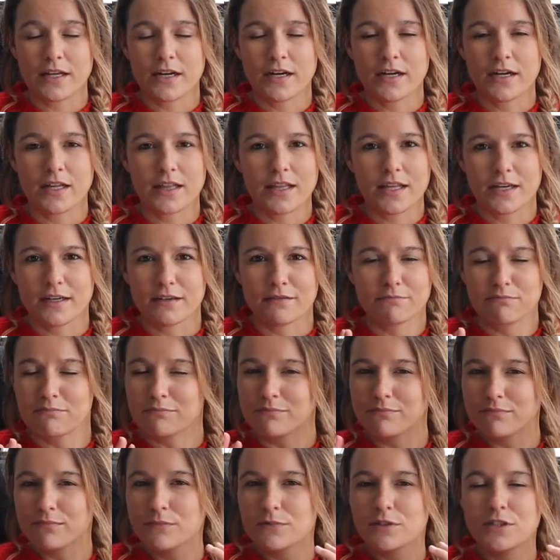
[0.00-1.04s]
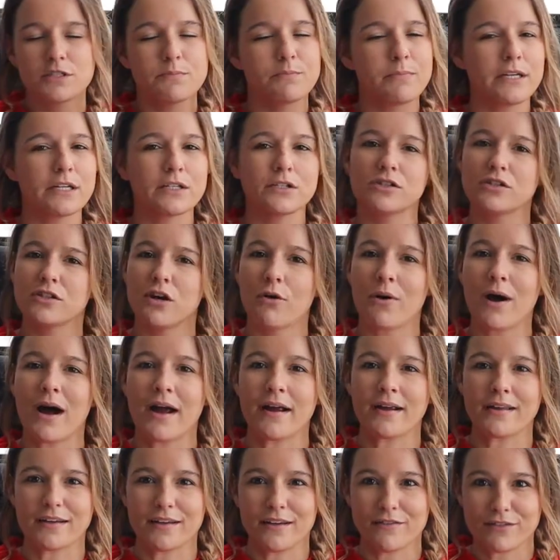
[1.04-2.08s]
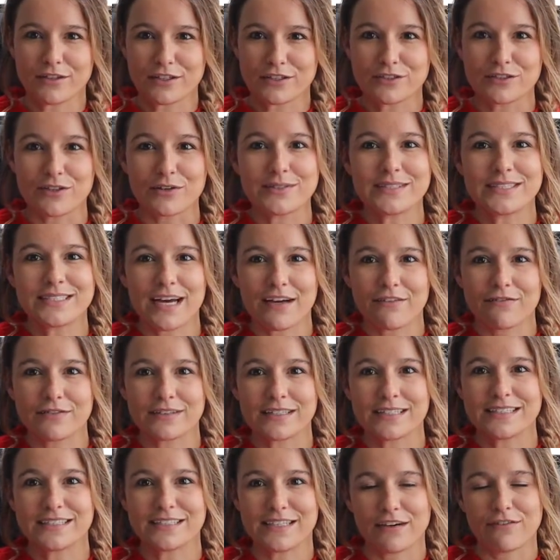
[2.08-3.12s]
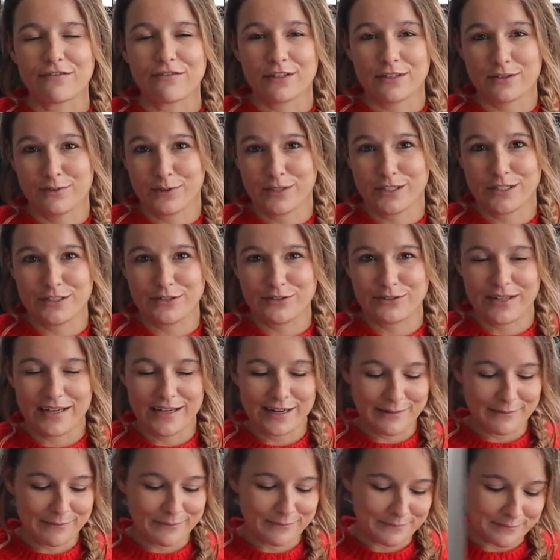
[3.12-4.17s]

there, like, speaks so highly of it. So I definitely, definitely want to do that.